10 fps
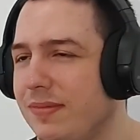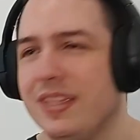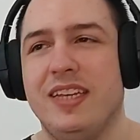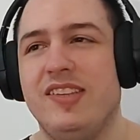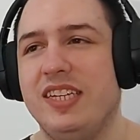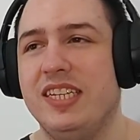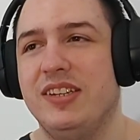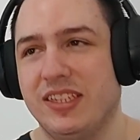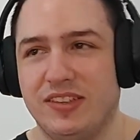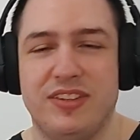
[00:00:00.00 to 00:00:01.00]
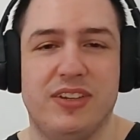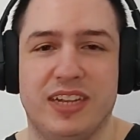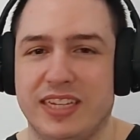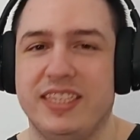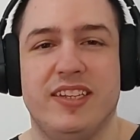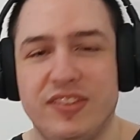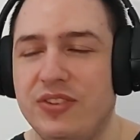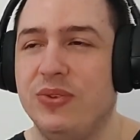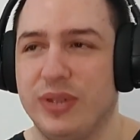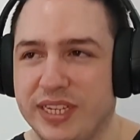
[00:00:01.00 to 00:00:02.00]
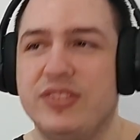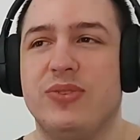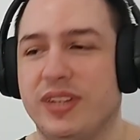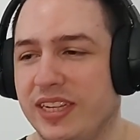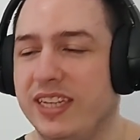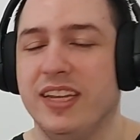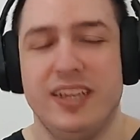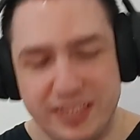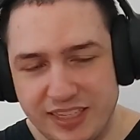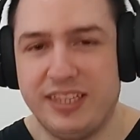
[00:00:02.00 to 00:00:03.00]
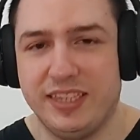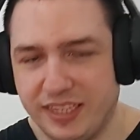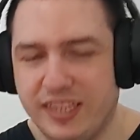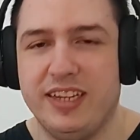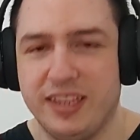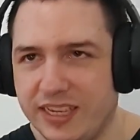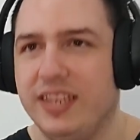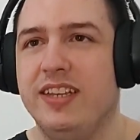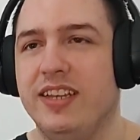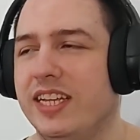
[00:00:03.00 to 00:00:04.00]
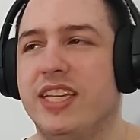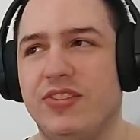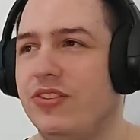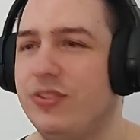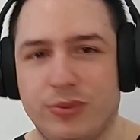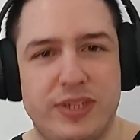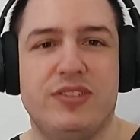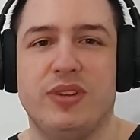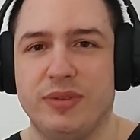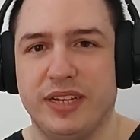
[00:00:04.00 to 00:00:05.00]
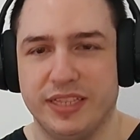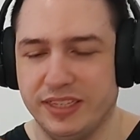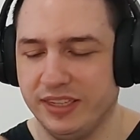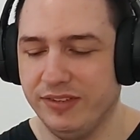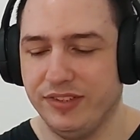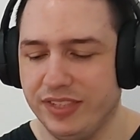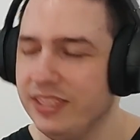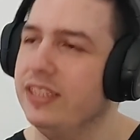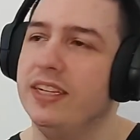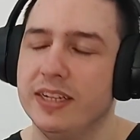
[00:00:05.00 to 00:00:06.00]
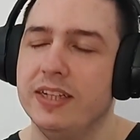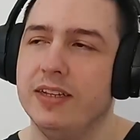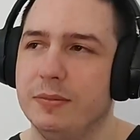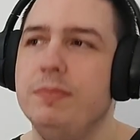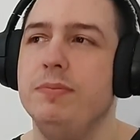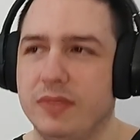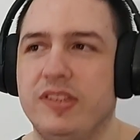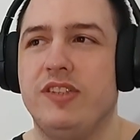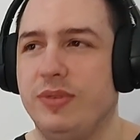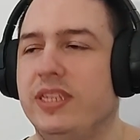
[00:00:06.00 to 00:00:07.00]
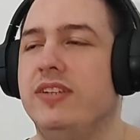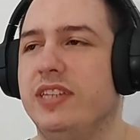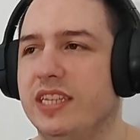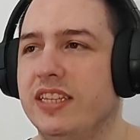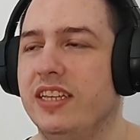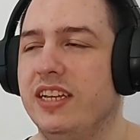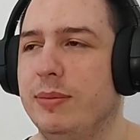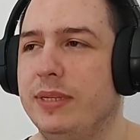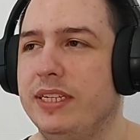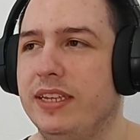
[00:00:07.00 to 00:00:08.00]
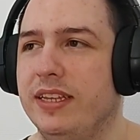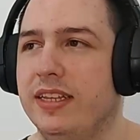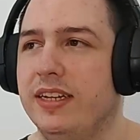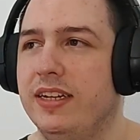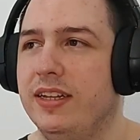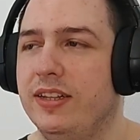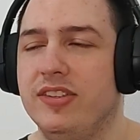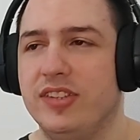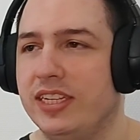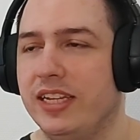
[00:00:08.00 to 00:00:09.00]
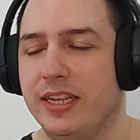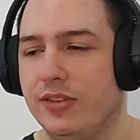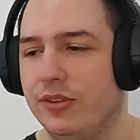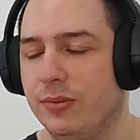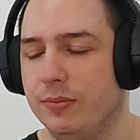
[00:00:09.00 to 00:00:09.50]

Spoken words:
Exactly, I can see how like it's so extra, like in like just so extra with like everything. This is really good, yeah. I mean, not exactly like the